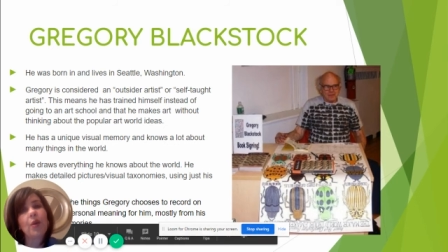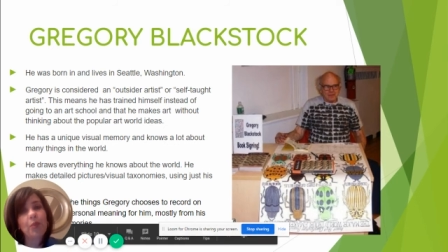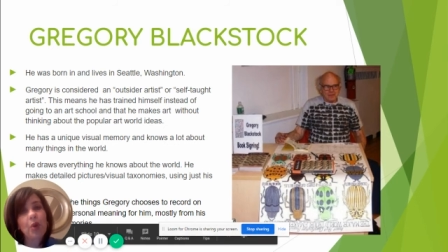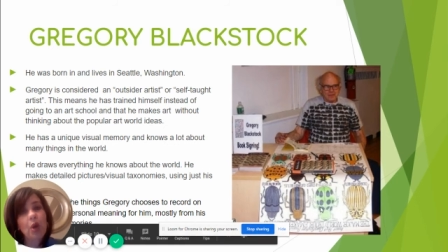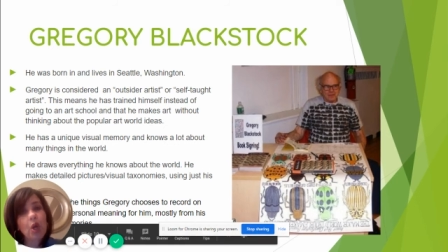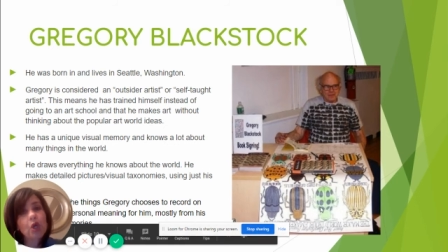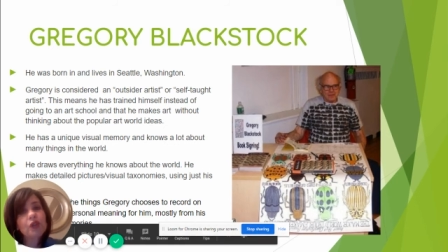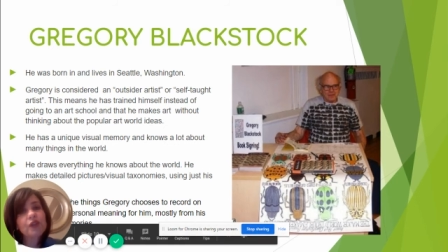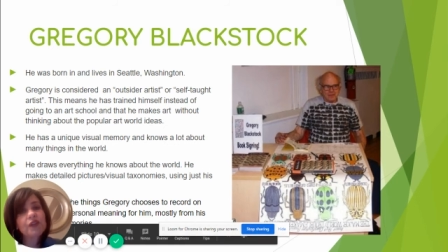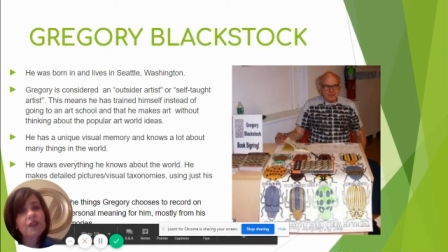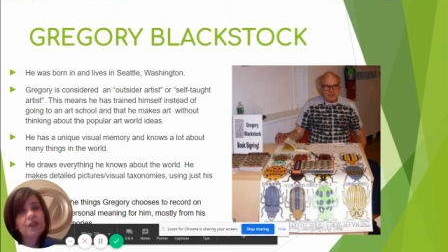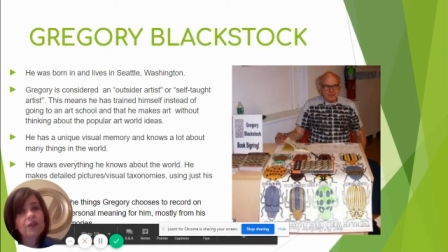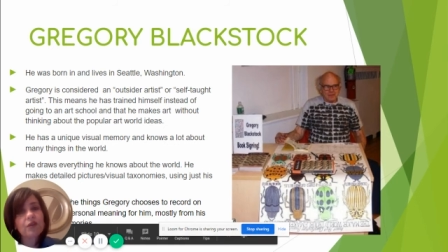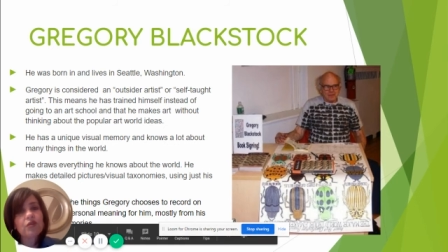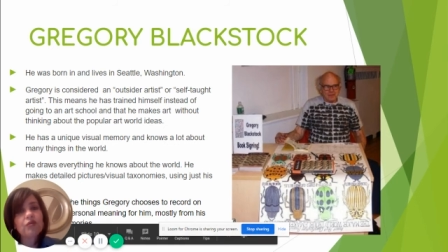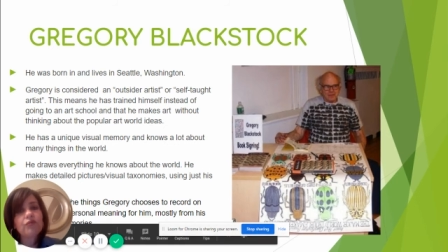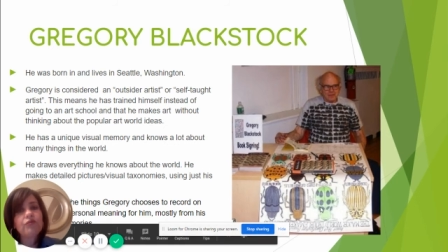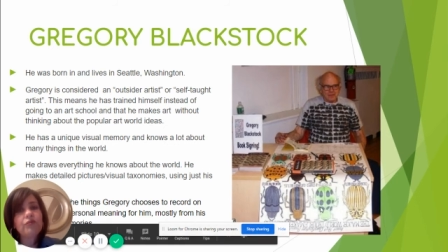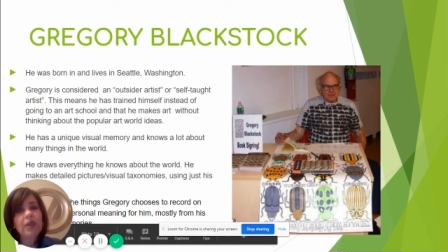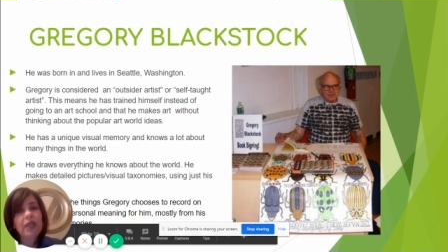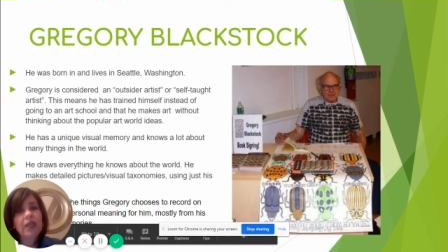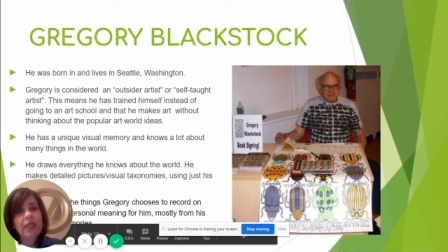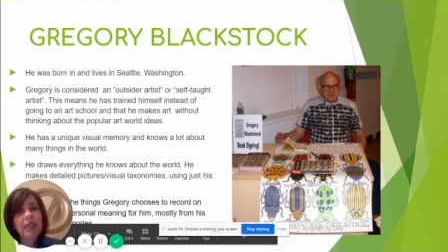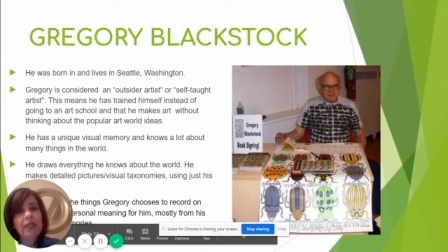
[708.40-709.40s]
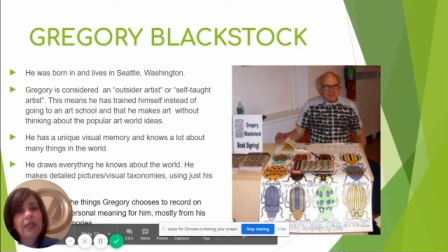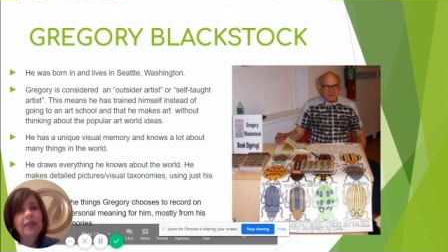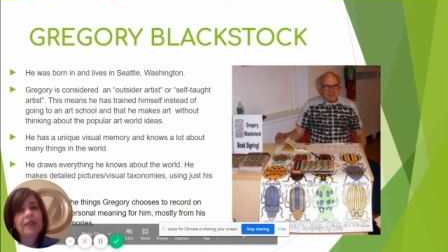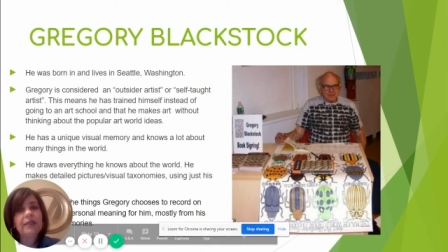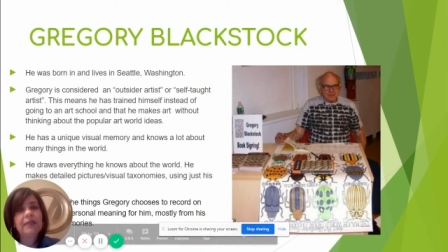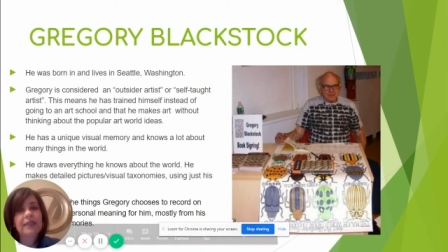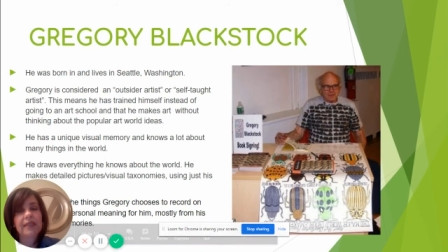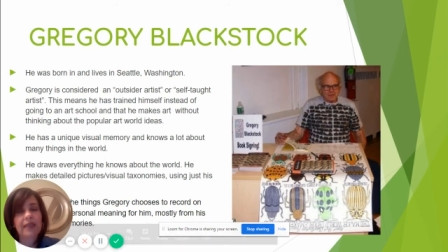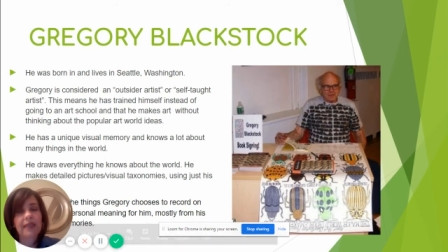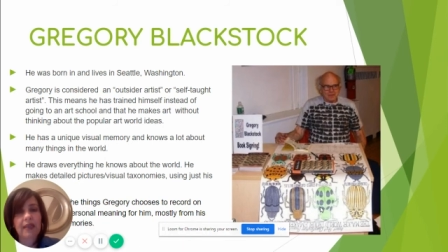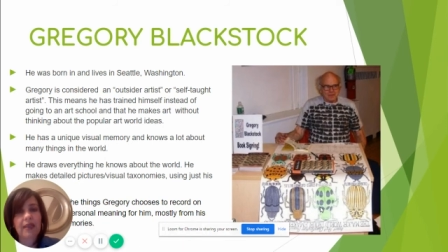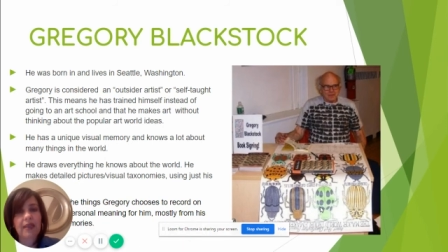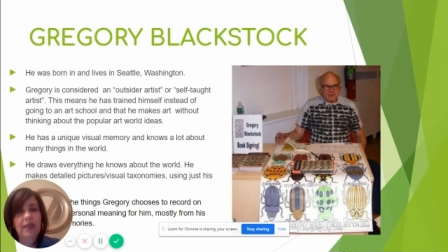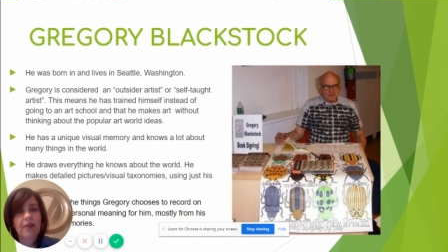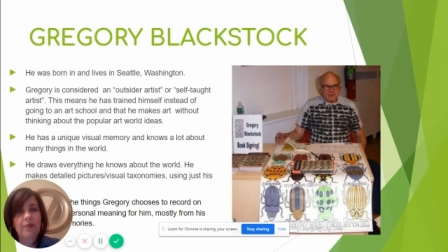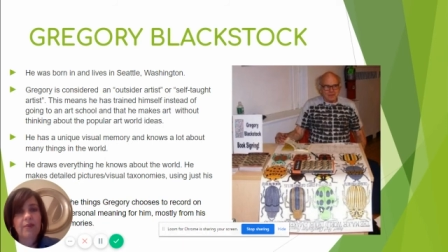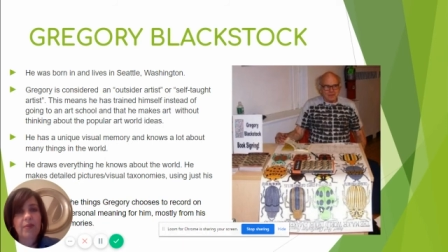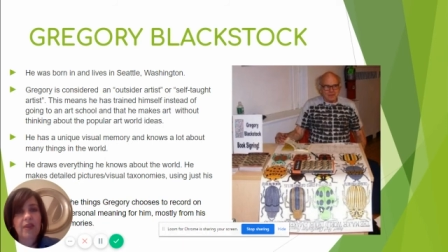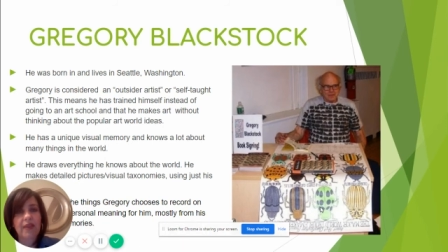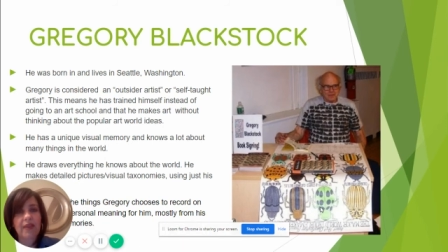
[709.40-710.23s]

a personal meaning to him,